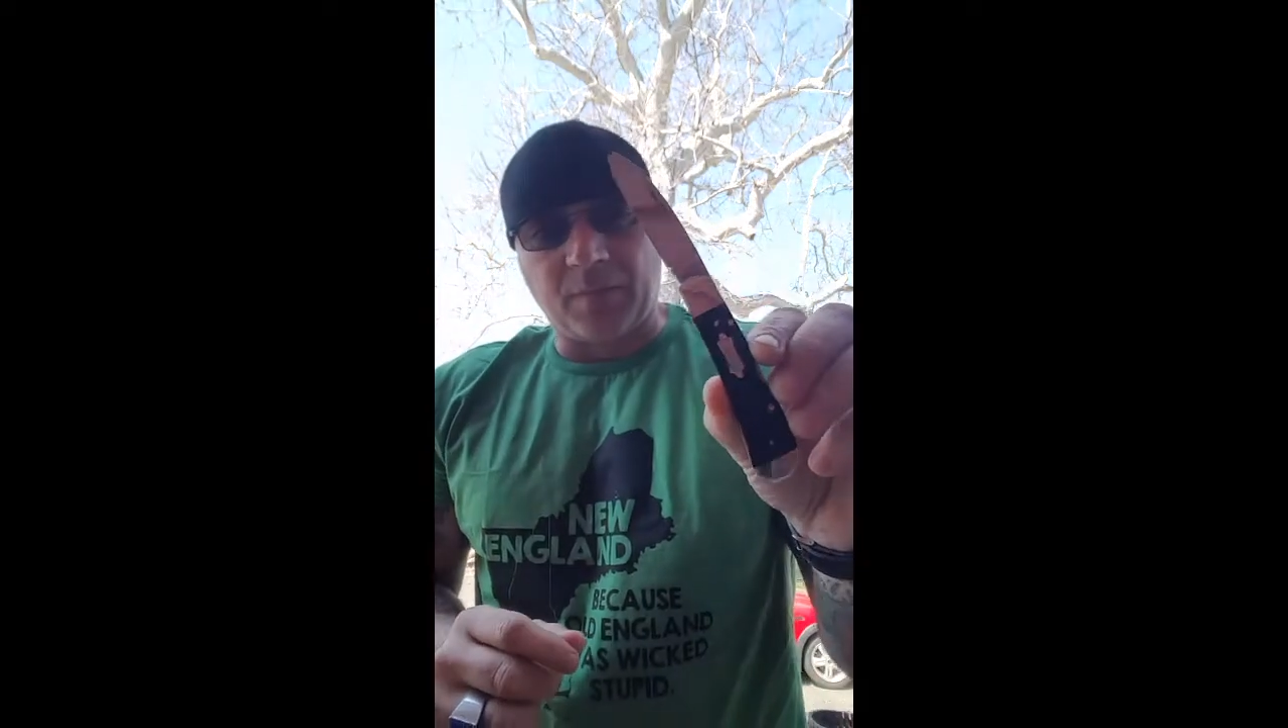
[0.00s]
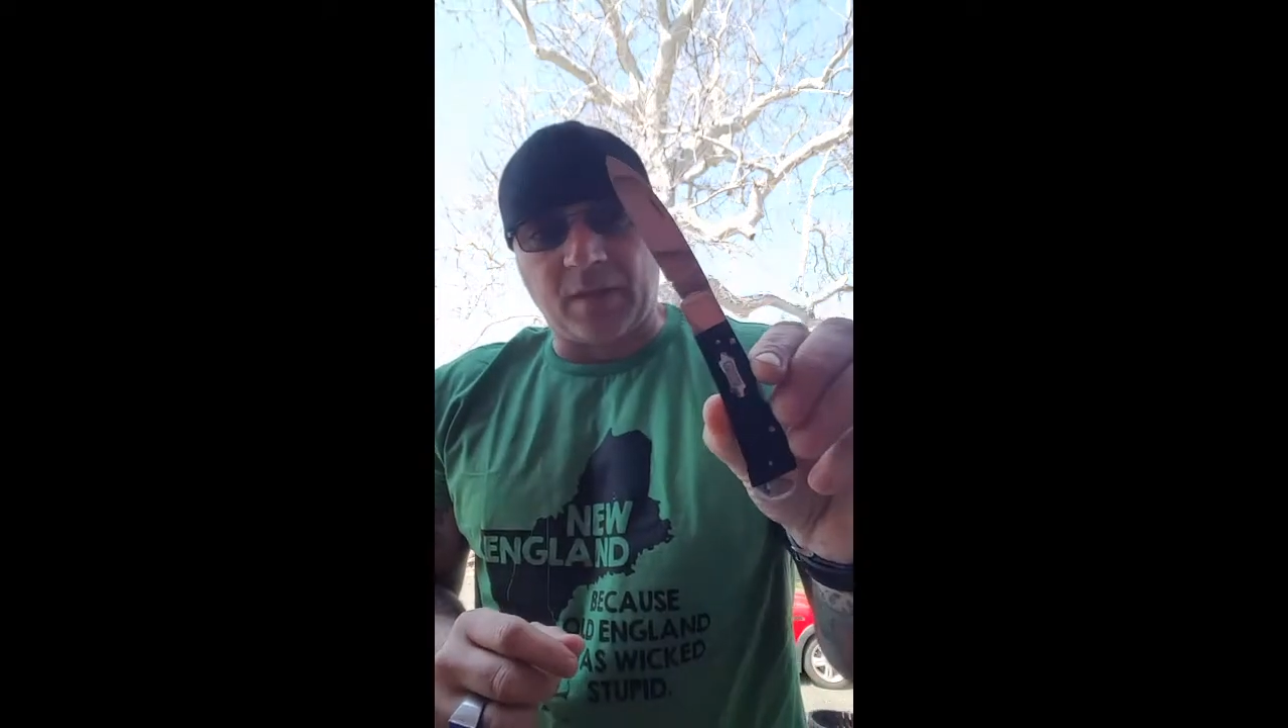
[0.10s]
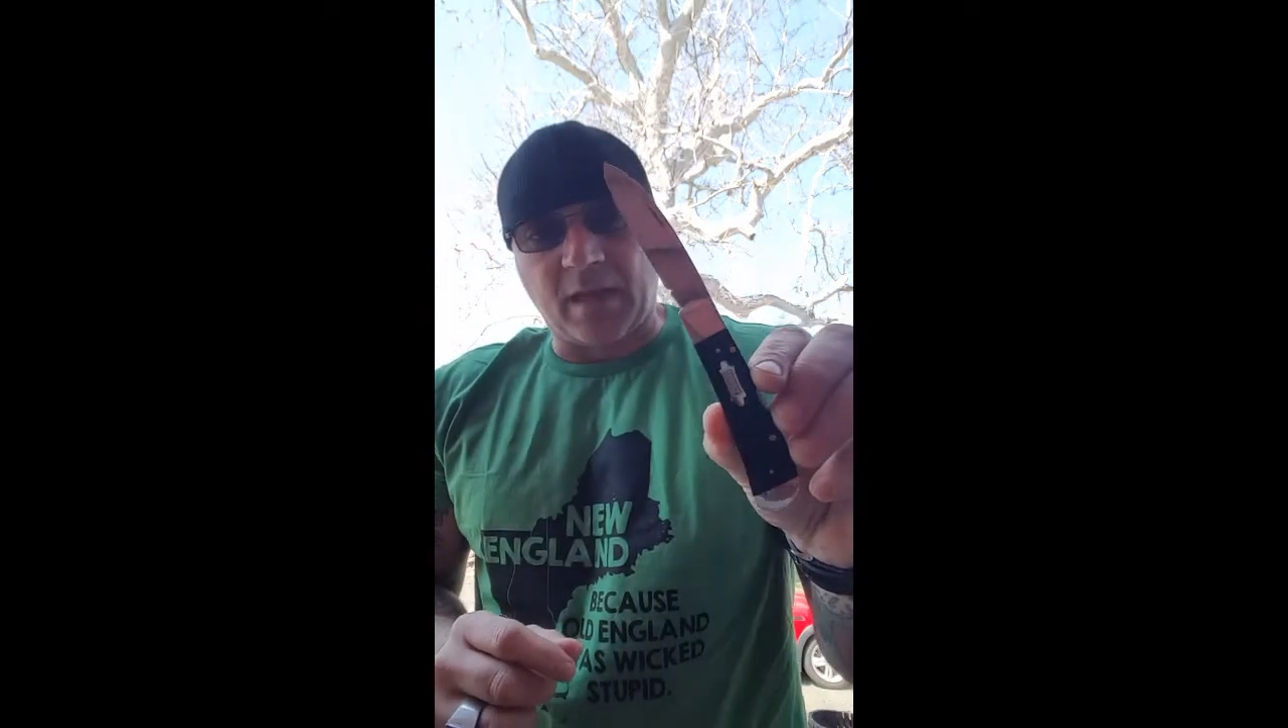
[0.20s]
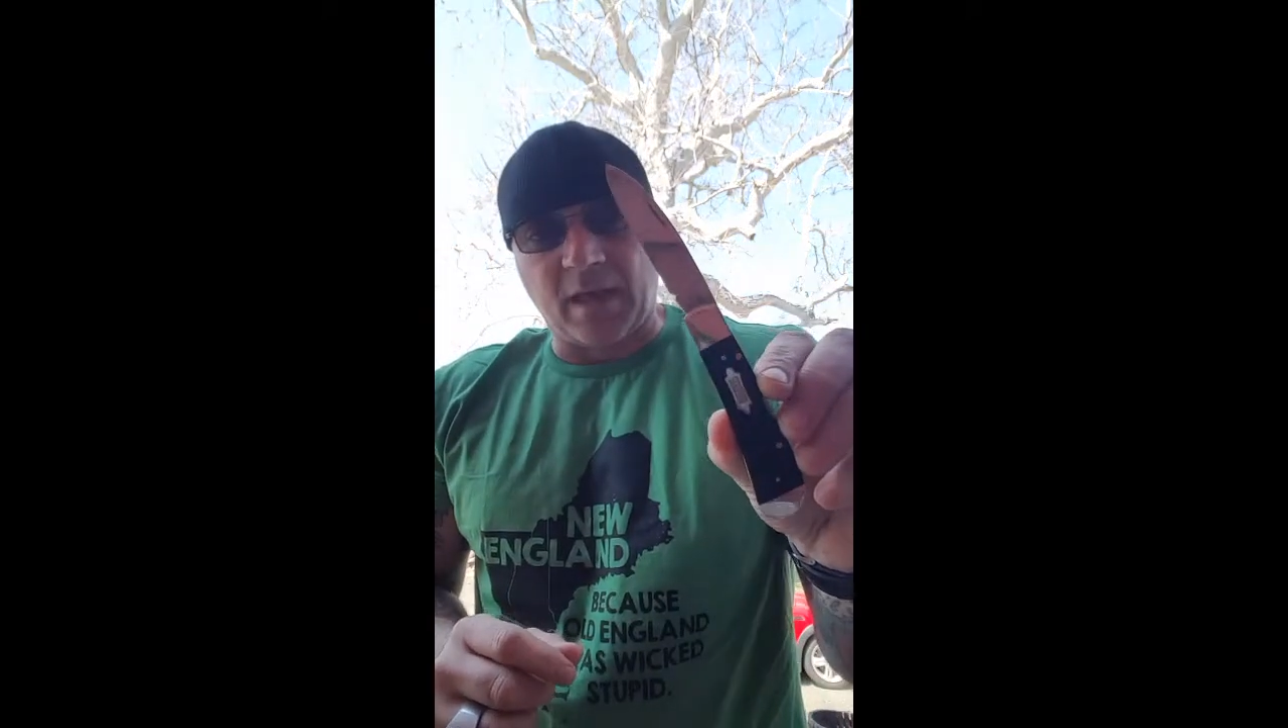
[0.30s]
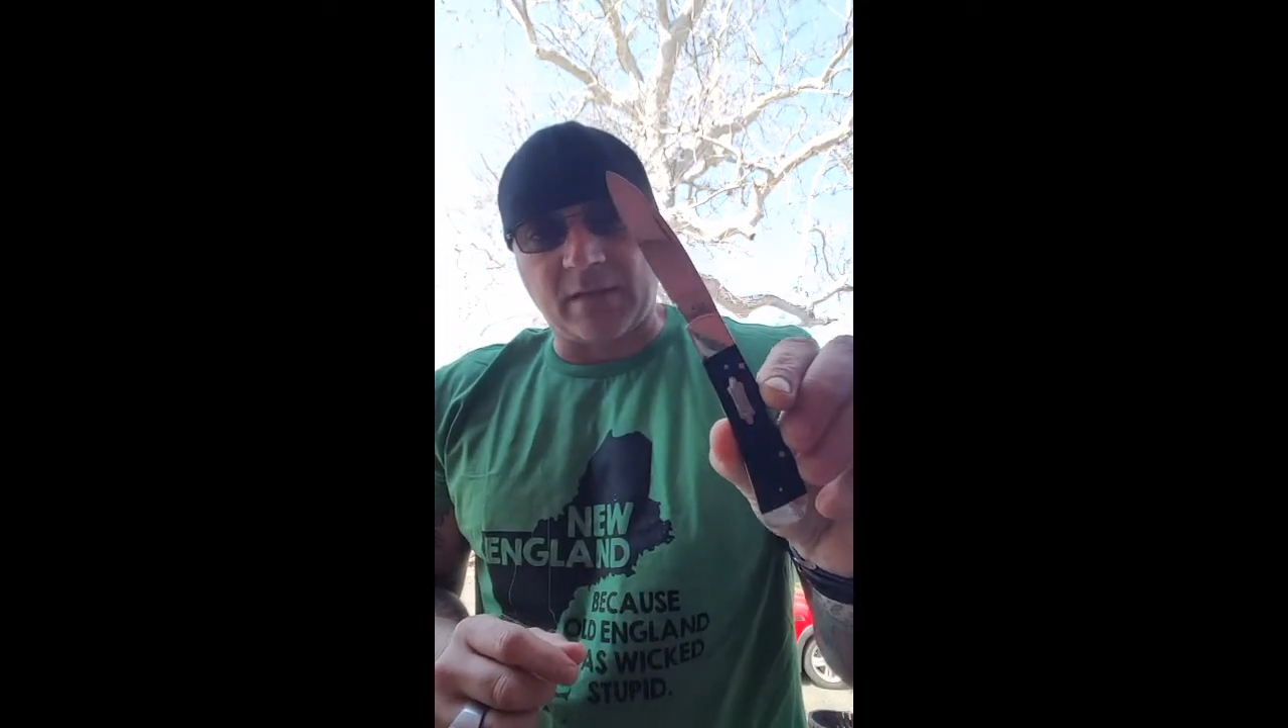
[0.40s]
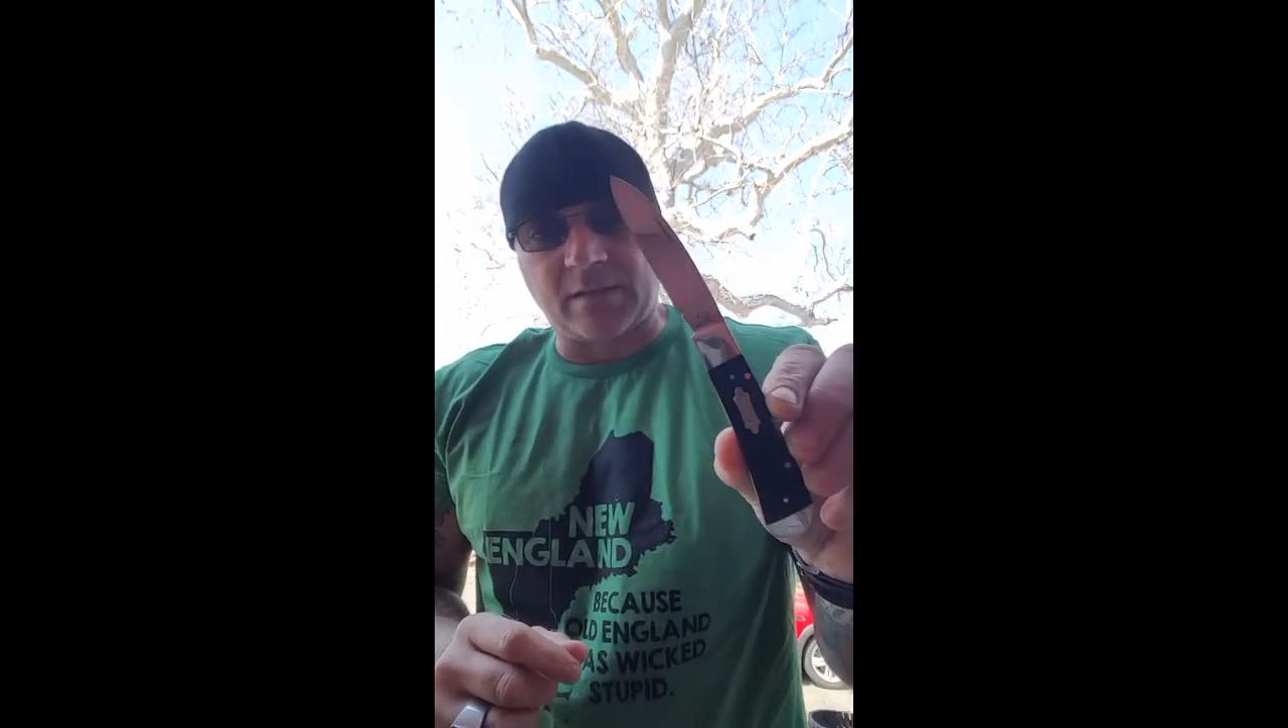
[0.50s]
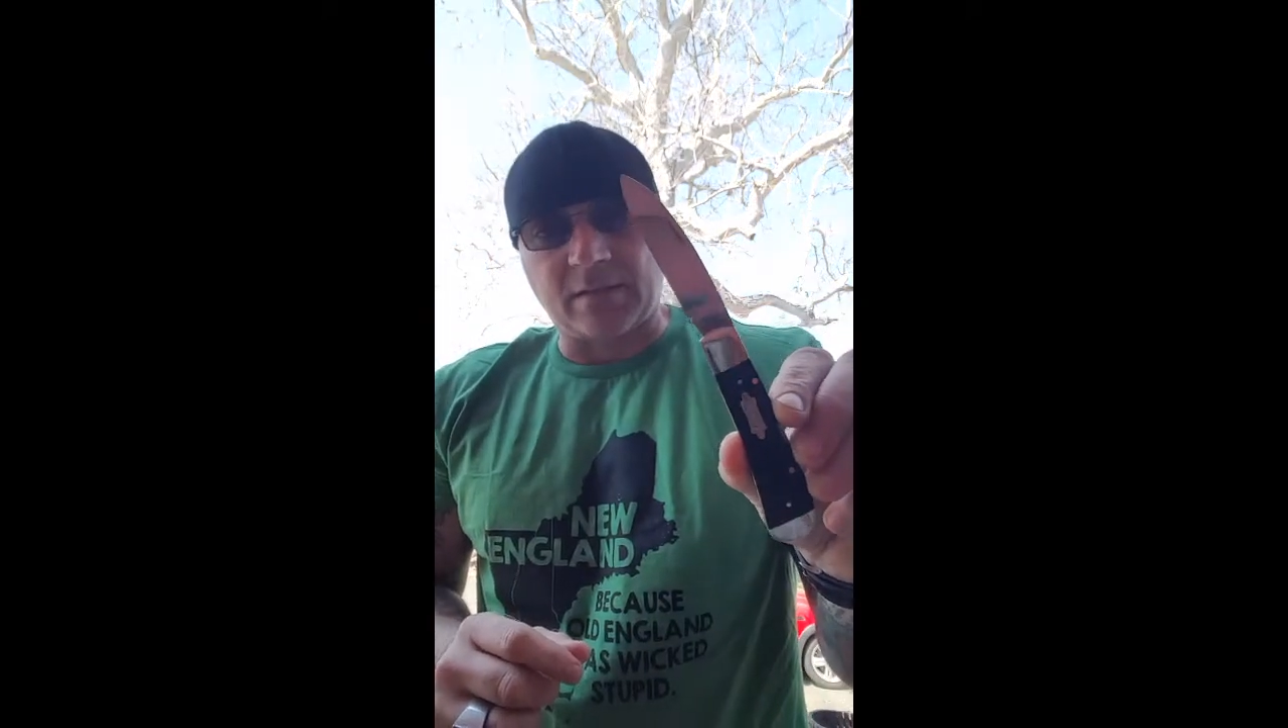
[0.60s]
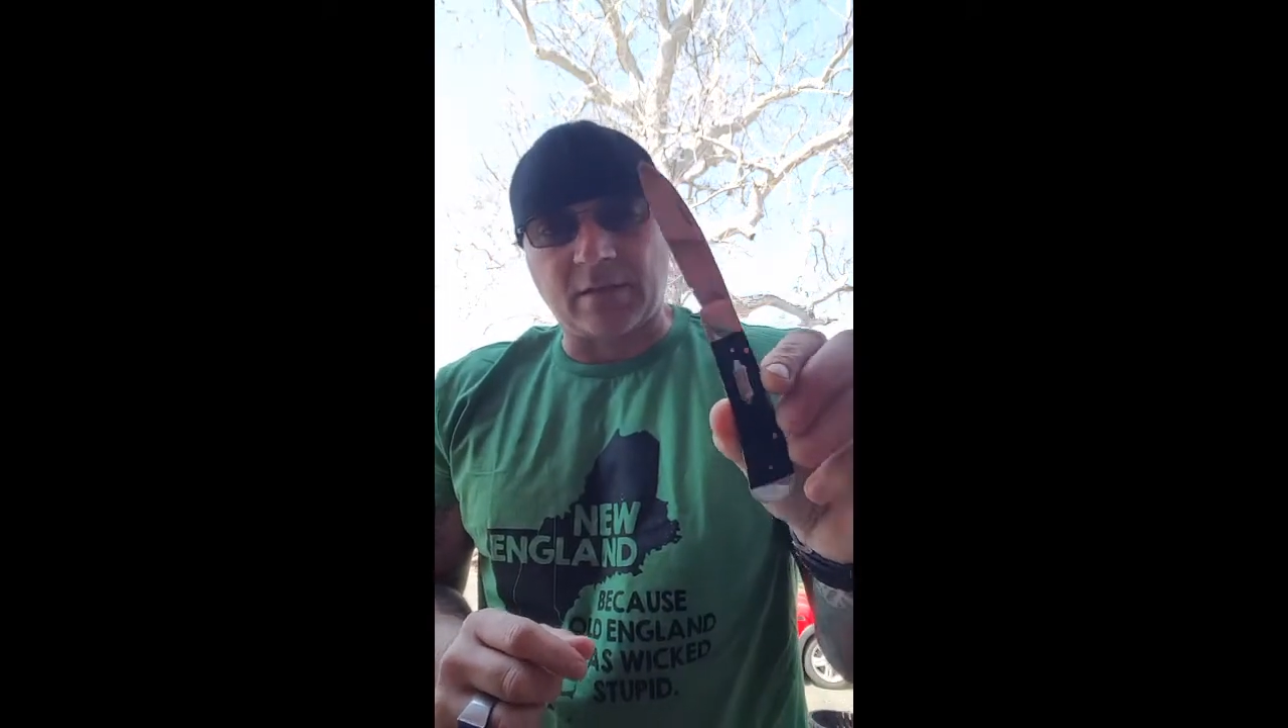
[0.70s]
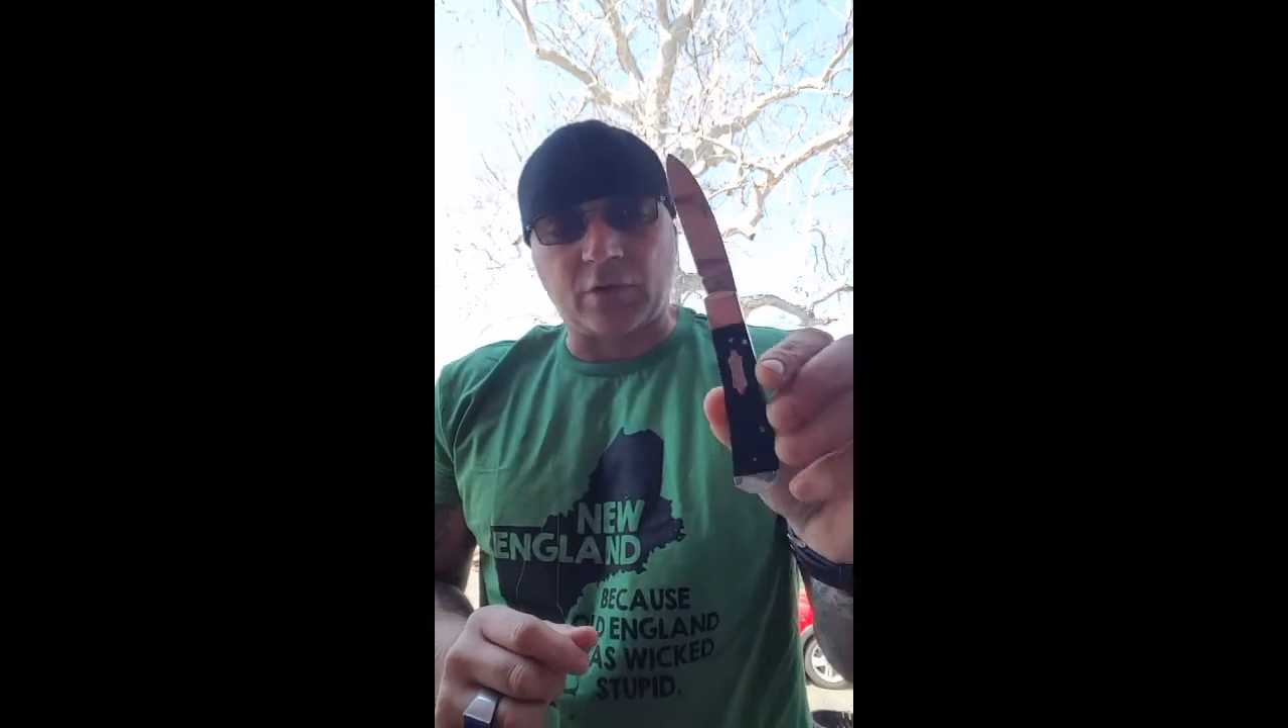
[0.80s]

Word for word: the case